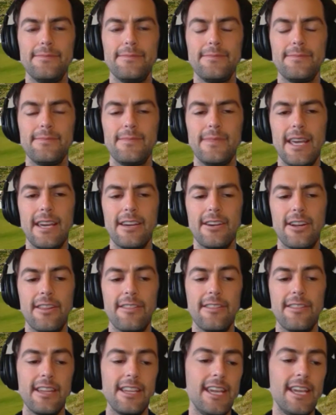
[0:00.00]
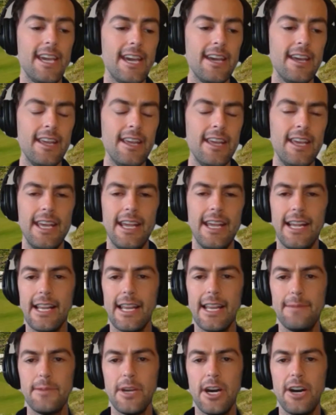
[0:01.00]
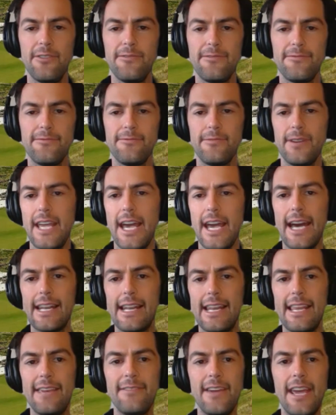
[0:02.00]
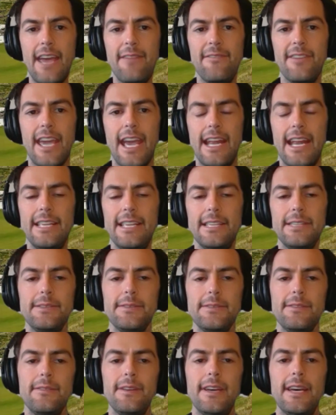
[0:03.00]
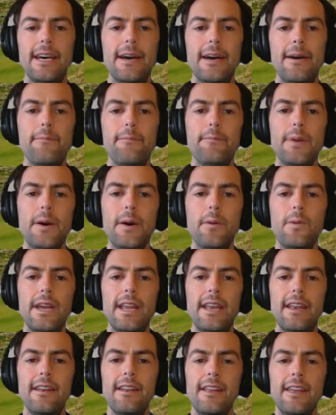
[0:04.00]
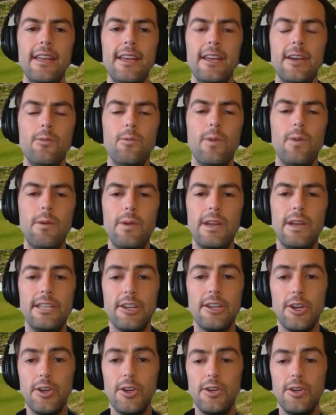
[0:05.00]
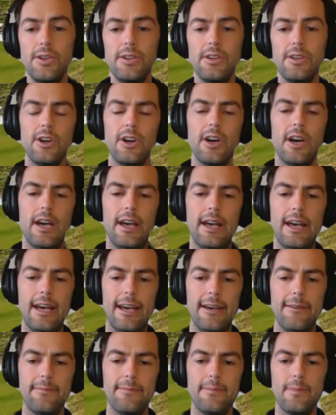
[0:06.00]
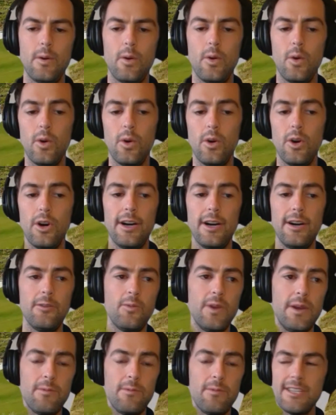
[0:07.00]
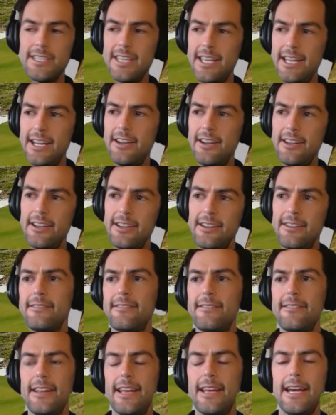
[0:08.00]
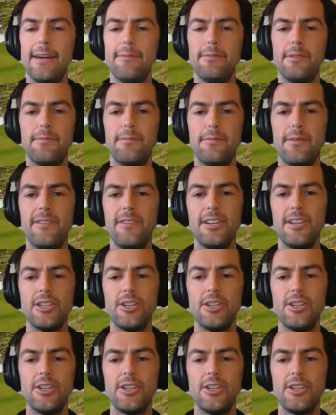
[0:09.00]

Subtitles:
that kind of thing. Yeah, in club golf, we hardly ever had caddies. But when we do, or when we see it on the professional